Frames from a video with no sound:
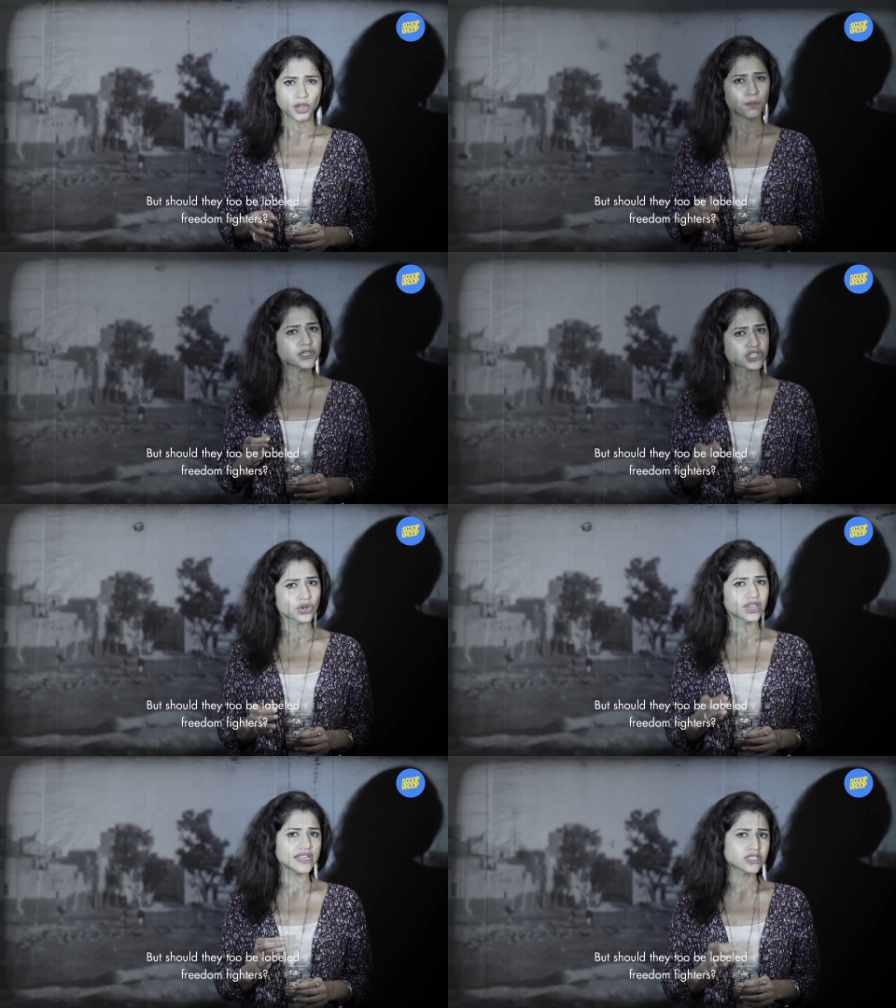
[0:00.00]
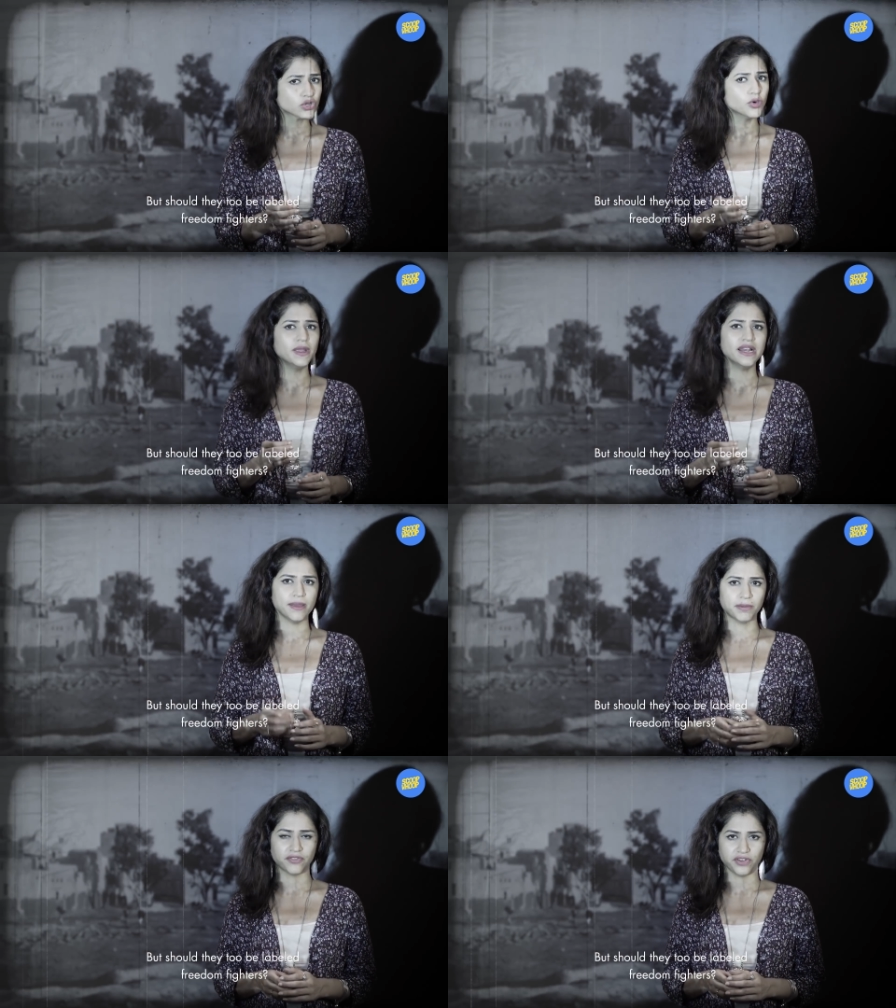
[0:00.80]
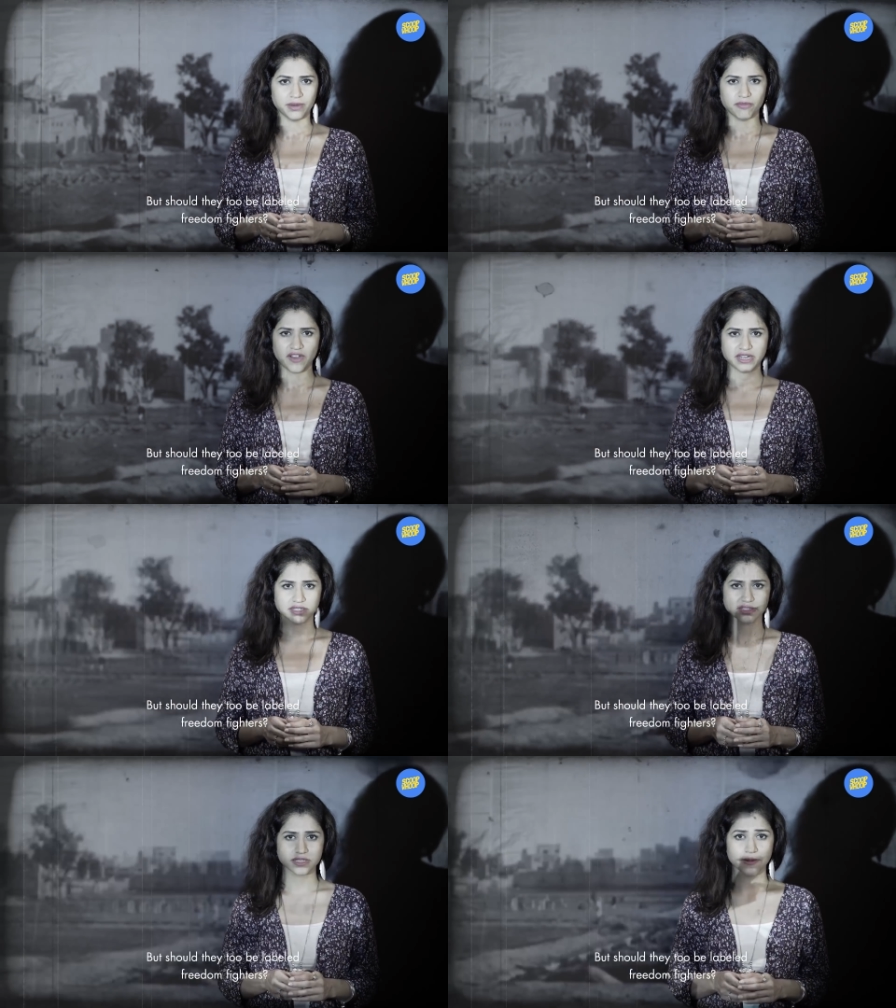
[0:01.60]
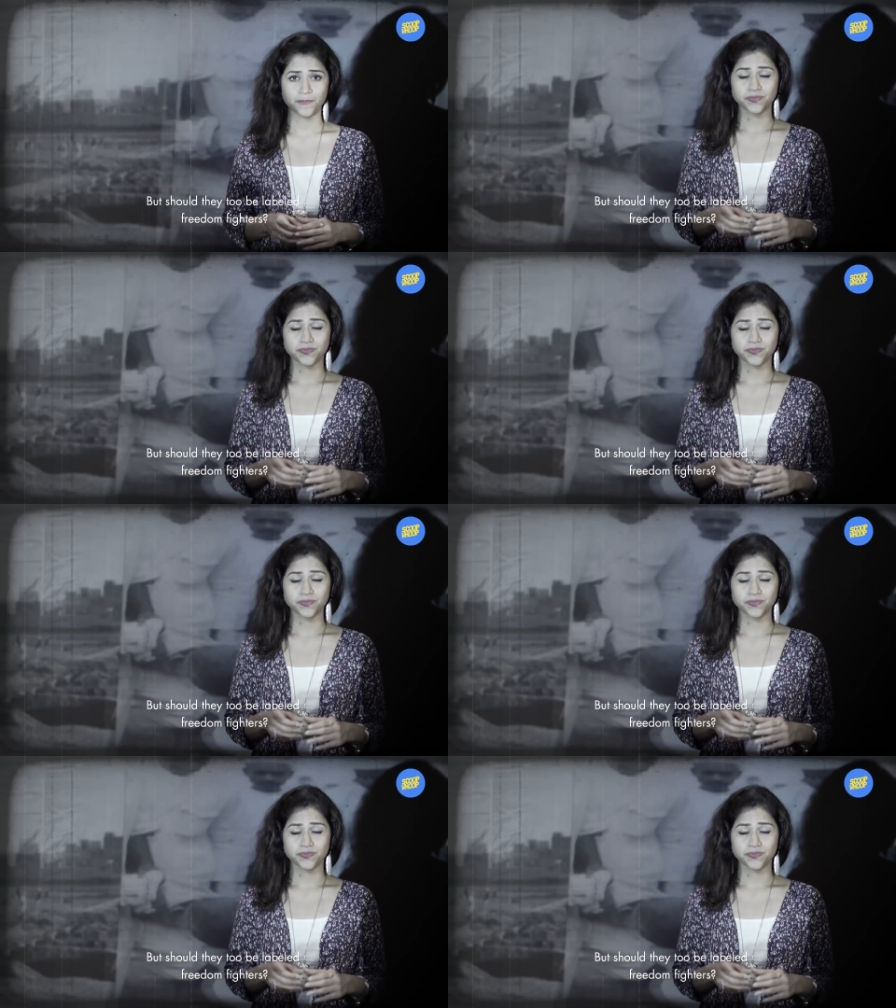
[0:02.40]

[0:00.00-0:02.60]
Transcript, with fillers: But should they too be labelled freedom fighters?